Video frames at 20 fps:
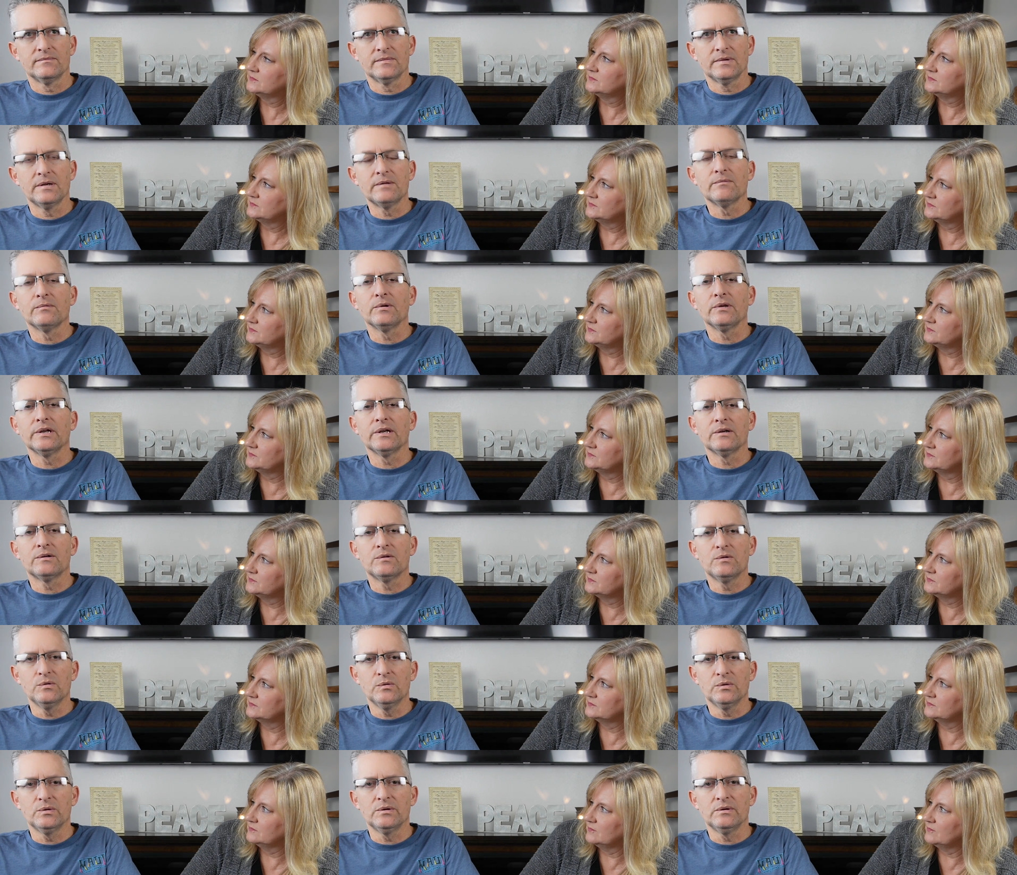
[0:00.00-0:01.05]
Speaker 1: a really
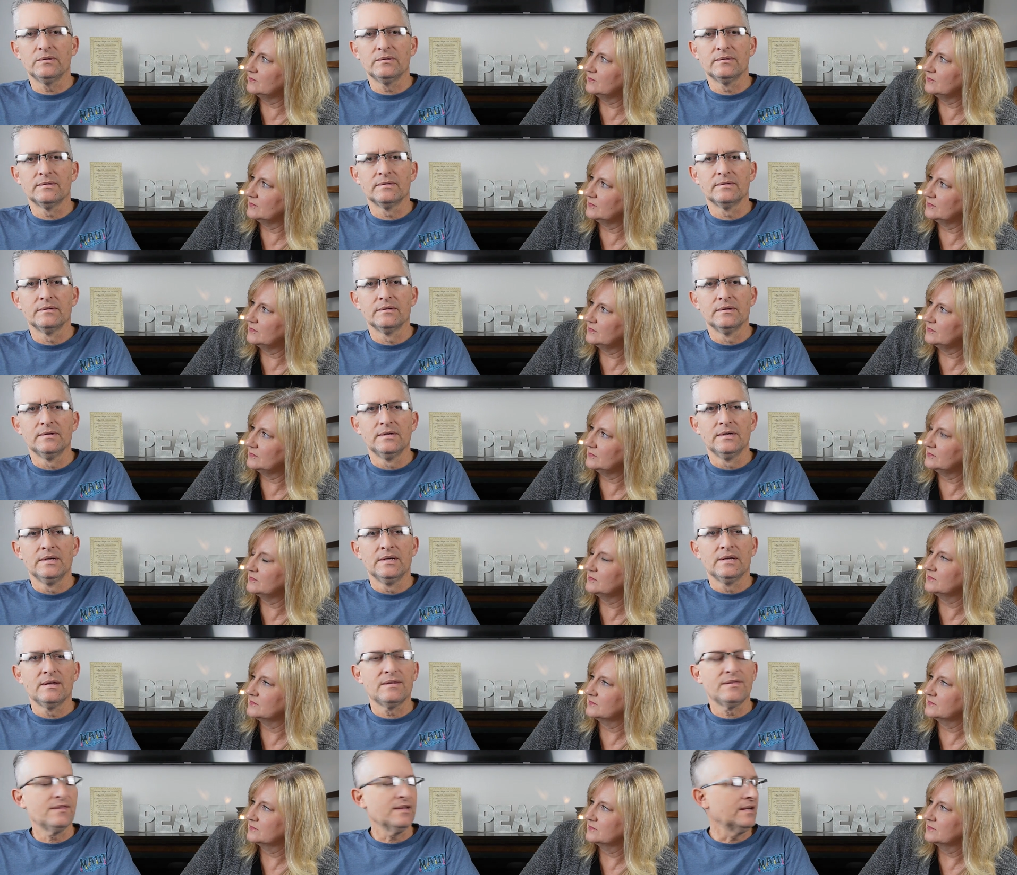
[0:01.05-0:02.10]
cool
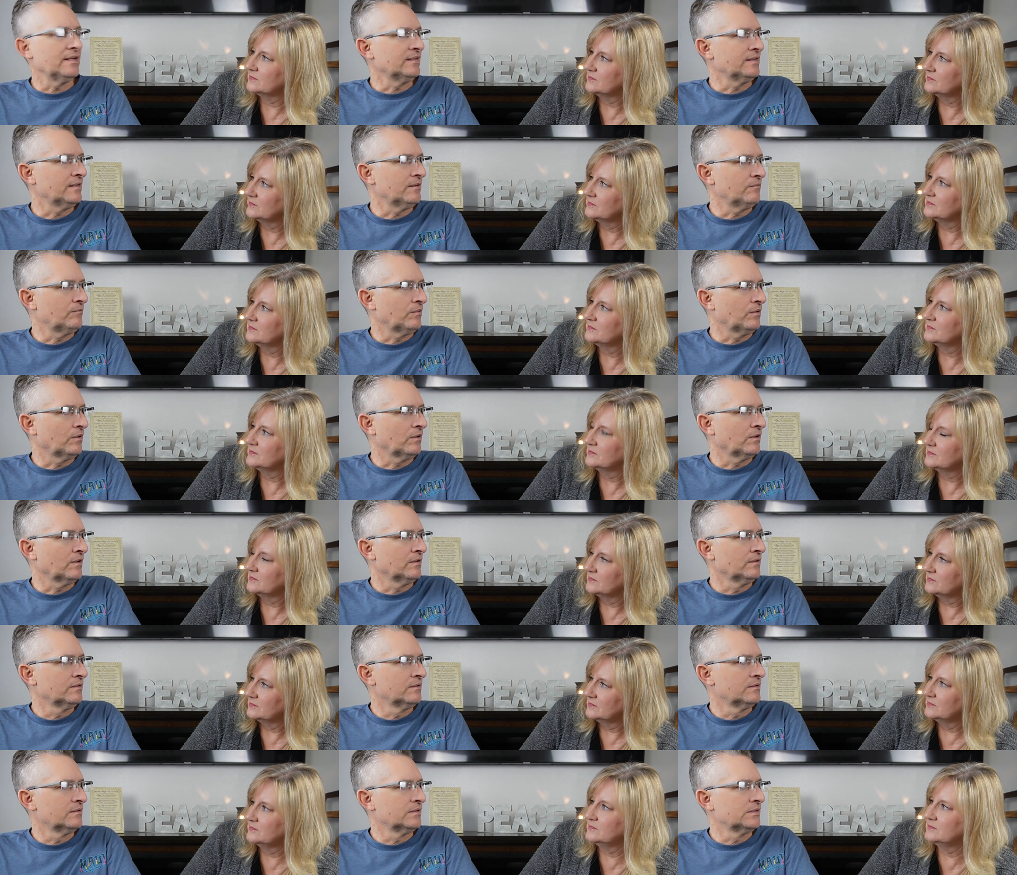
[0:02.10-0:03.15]
thing that we're
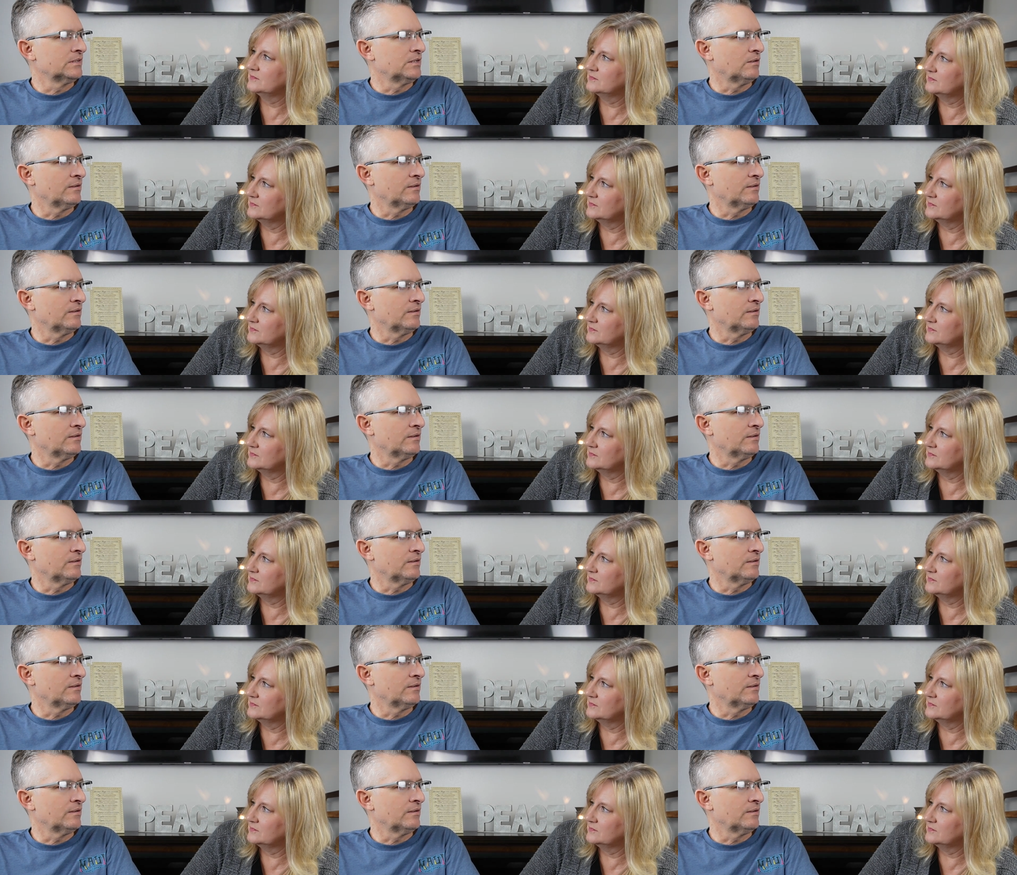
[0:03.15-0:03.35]
mm-hmm.